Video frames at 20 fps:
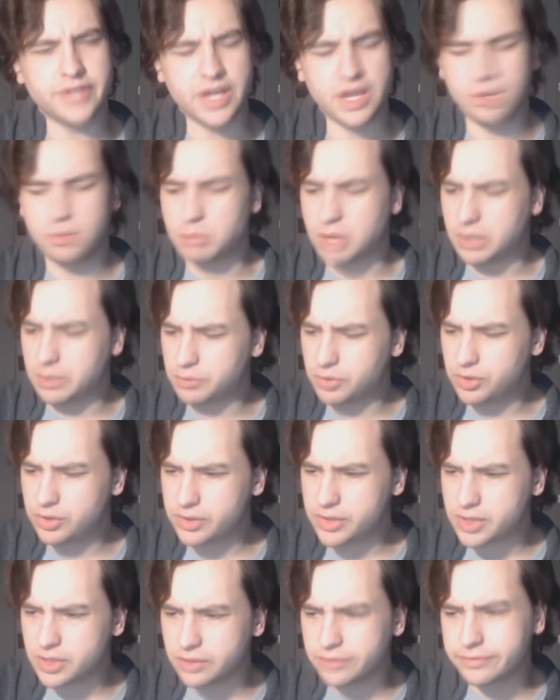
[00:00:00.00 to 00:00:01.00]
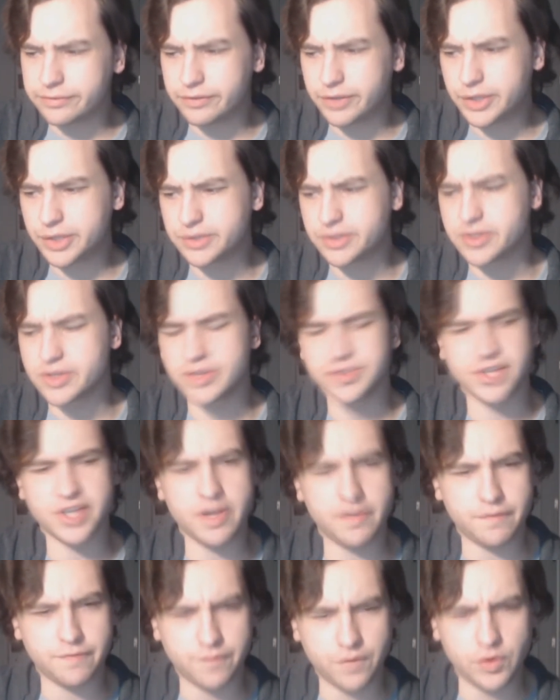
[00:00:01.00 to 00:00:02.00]
Damn, I'm really conflicted, because
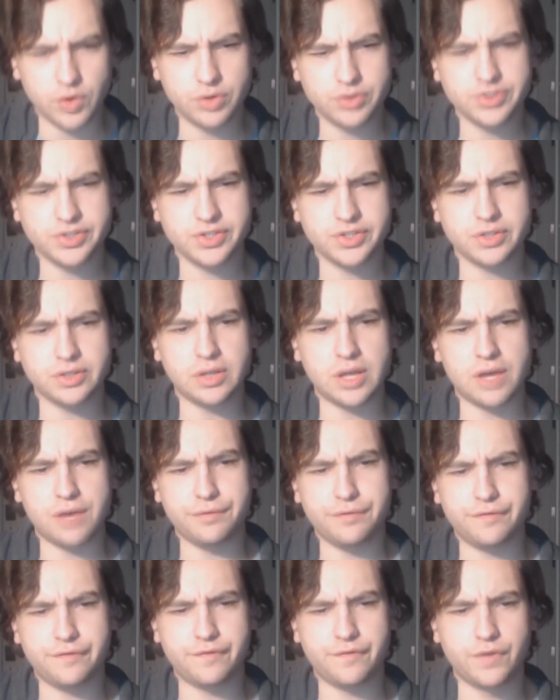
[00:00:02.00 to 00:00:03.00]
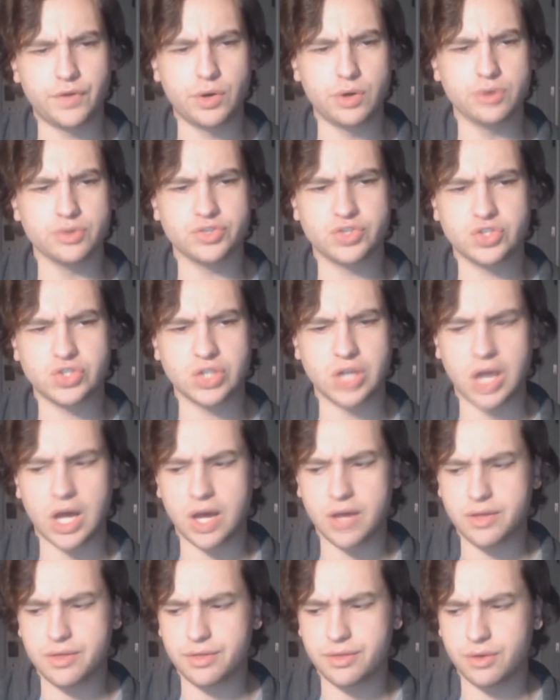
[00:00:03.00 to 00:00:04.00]
at first, I
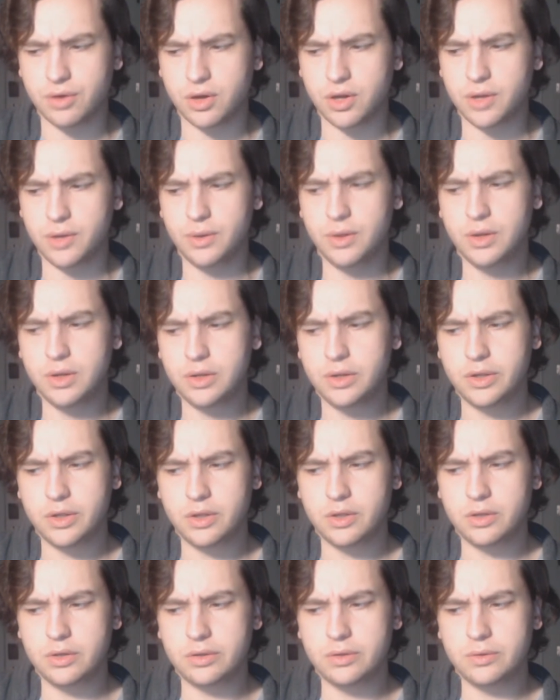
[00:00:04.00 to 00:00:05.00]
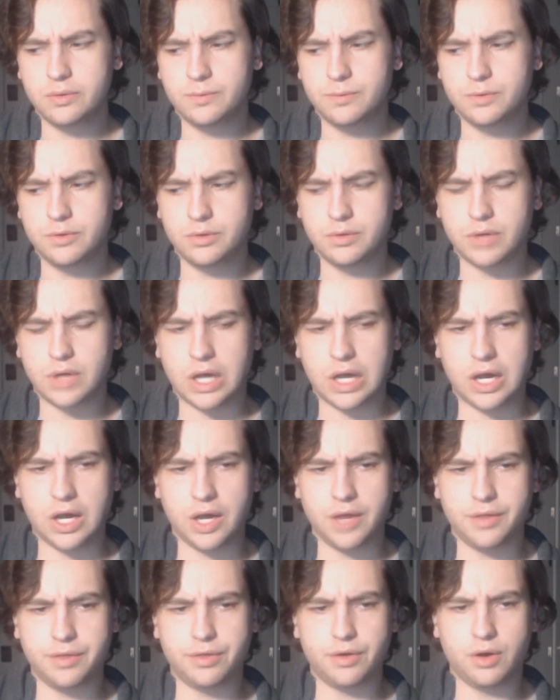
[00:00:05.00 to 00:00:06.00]
thought
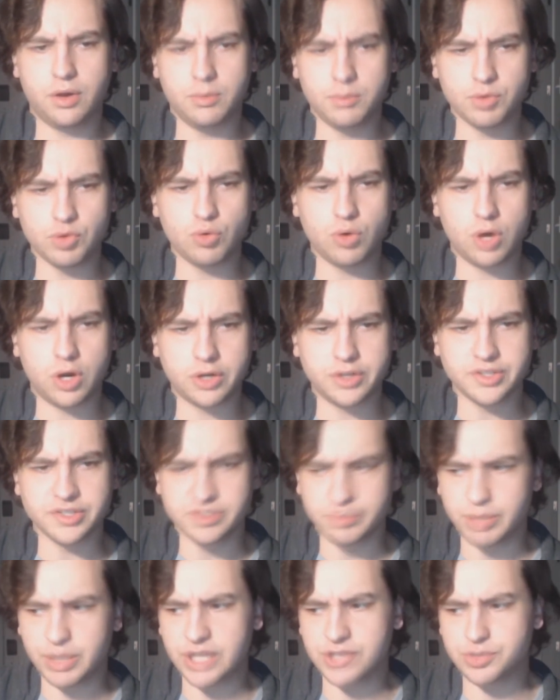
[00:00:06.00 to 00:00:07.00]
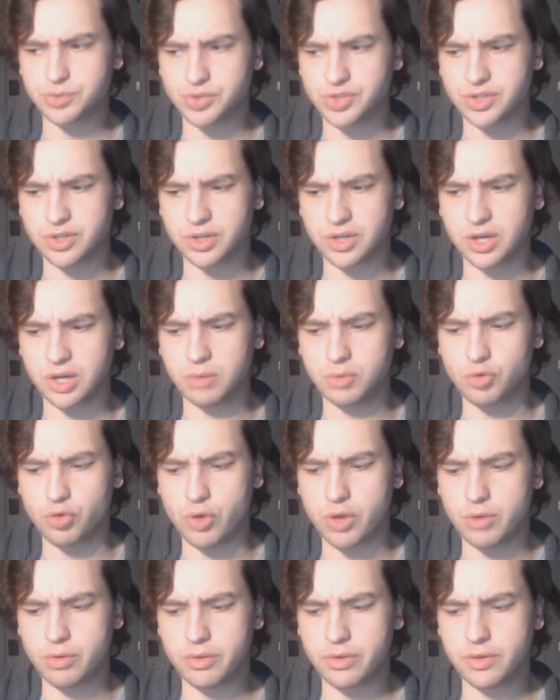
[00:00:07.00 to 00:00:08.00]
Milwaukee's Best was going to come
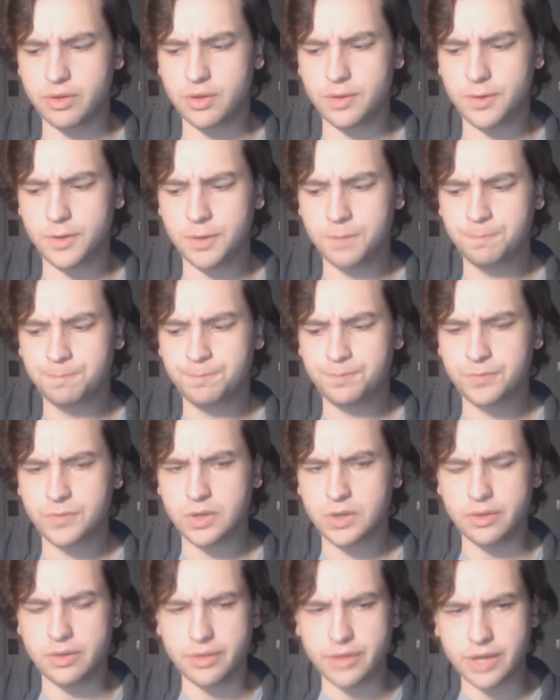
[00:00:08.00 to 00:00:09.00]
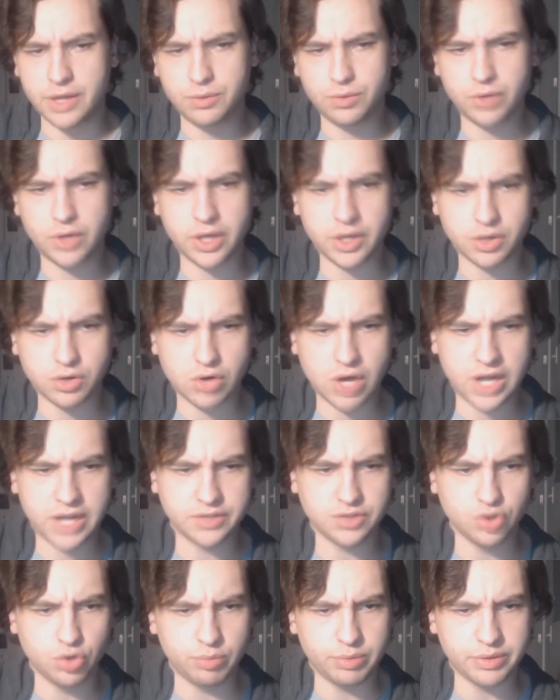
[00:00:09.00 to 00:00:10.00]
away with it. Then when I
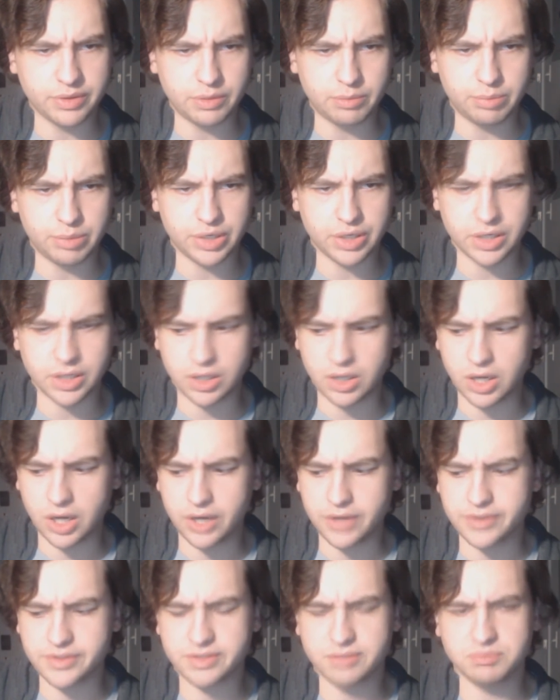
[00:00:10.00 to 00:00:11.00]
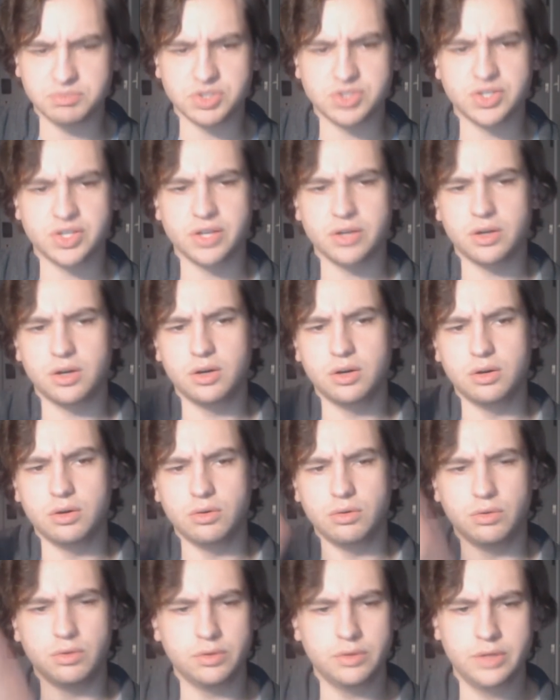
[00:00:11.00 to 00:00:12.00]
cracked open the Bud Ice, I'm just like,
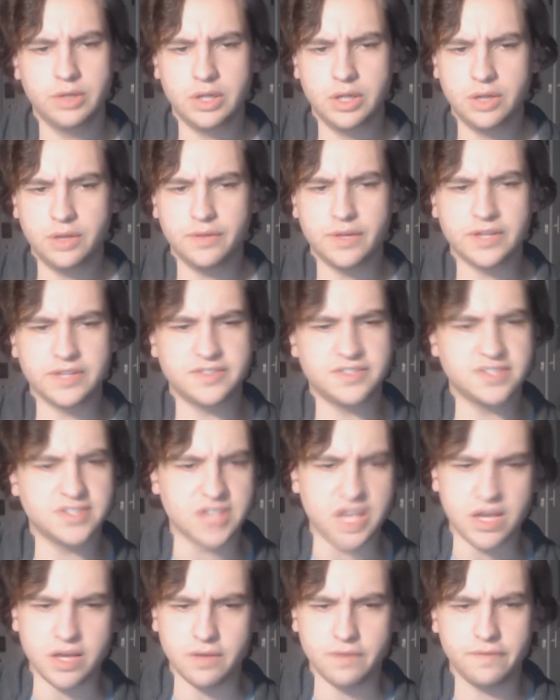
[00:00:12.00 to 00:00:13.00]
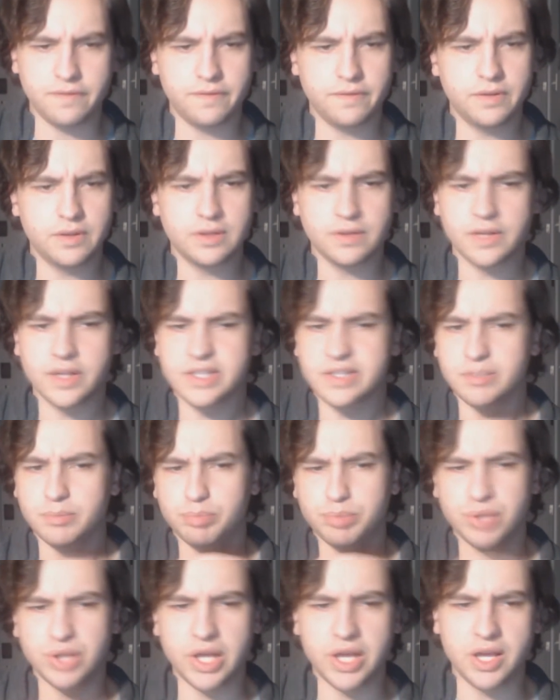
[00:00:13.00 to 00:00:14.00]
oh, that's safe. That's a
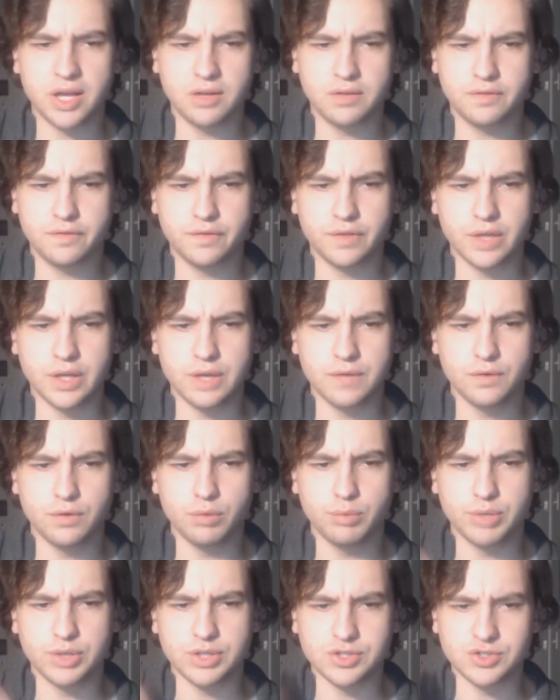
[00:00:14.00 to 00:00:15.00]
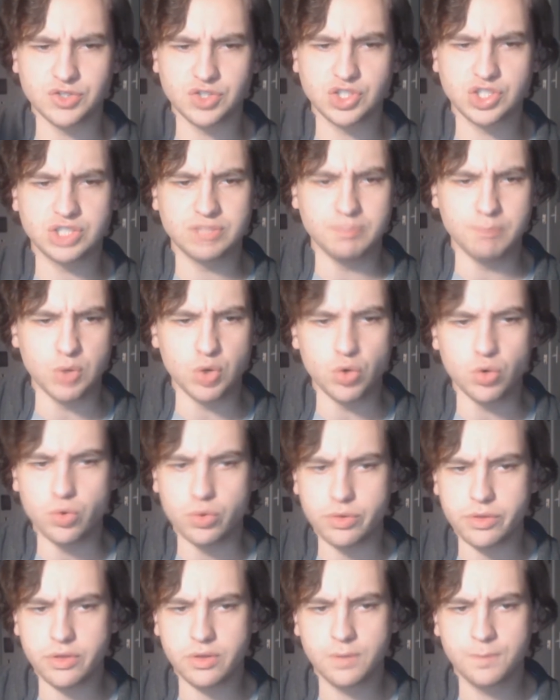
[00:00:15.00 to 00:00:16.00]
bland flavor, but it's
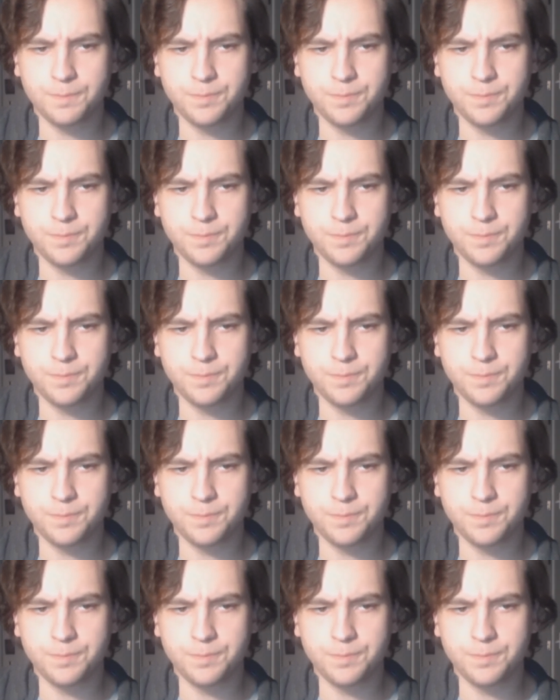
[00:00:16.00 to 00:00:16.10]
smooth.